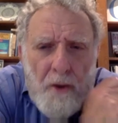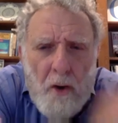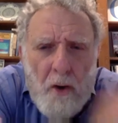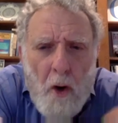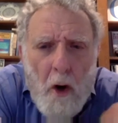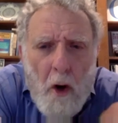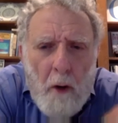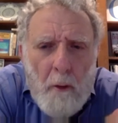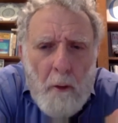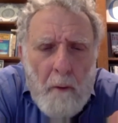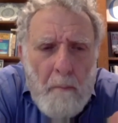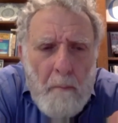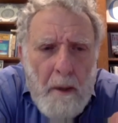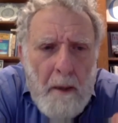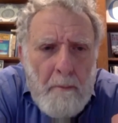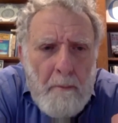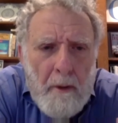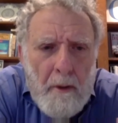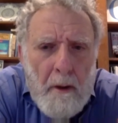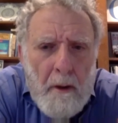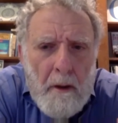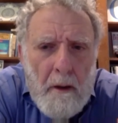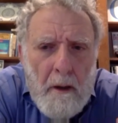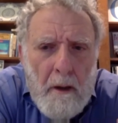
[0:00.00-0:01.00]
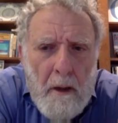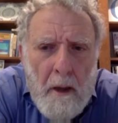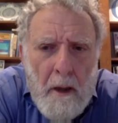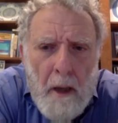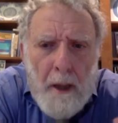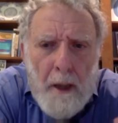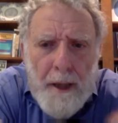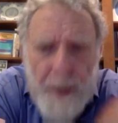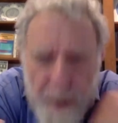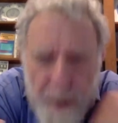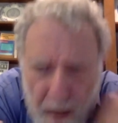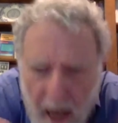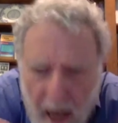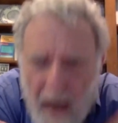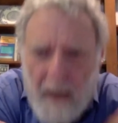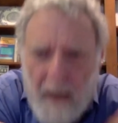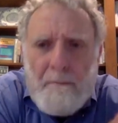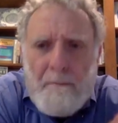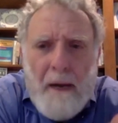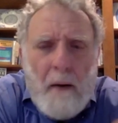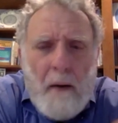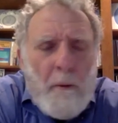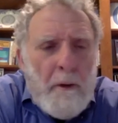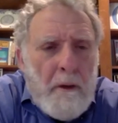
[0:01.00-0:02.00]
talk with people
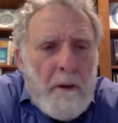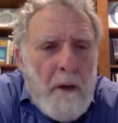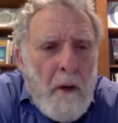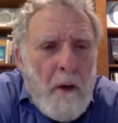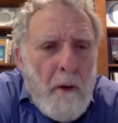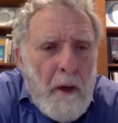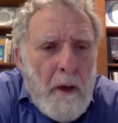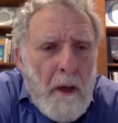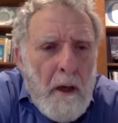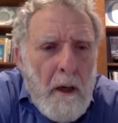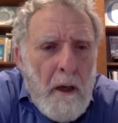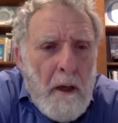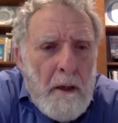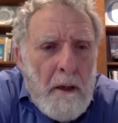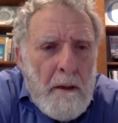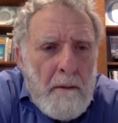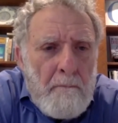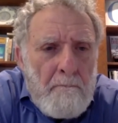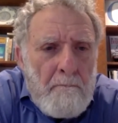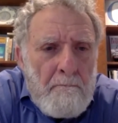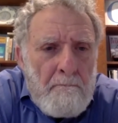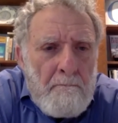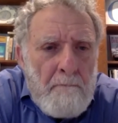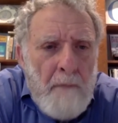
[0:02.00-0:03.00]
not about what's going on.